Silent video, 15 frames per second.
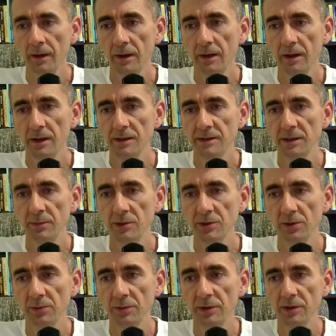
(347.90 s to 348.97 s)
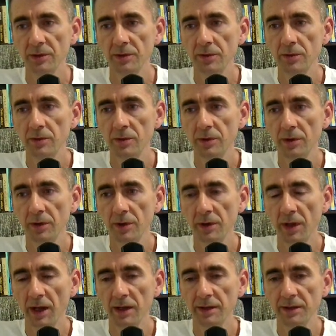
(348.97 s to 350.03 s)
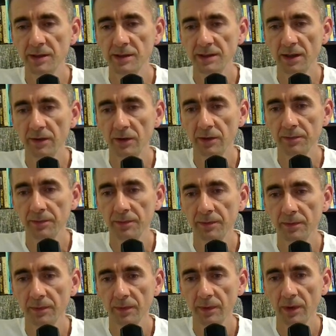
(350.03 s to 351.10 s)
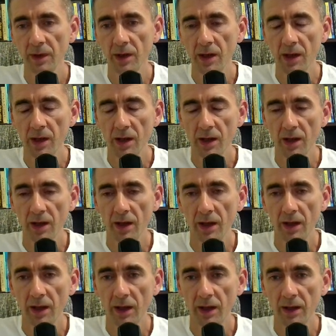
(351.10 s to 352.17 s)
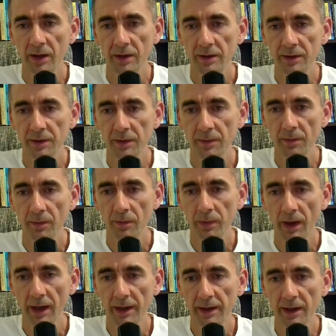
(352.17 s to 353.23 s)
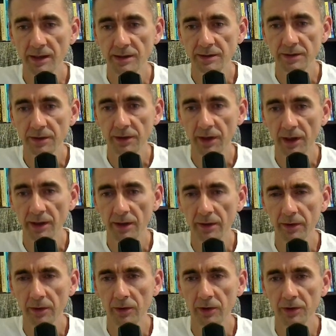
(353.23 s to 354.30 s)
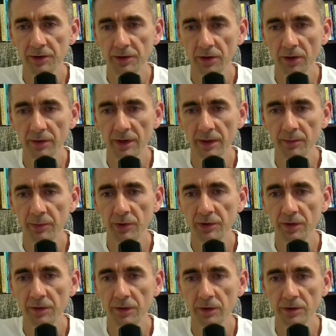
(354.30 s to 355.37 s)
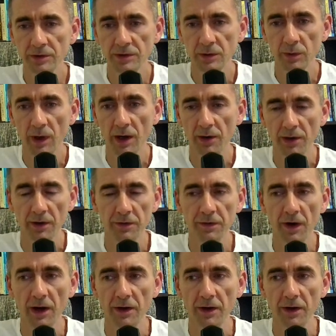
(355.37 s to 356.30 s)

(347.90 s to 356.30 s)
Let's see, bishop d2, knight e7, and black has the control of that beautiful square on f5.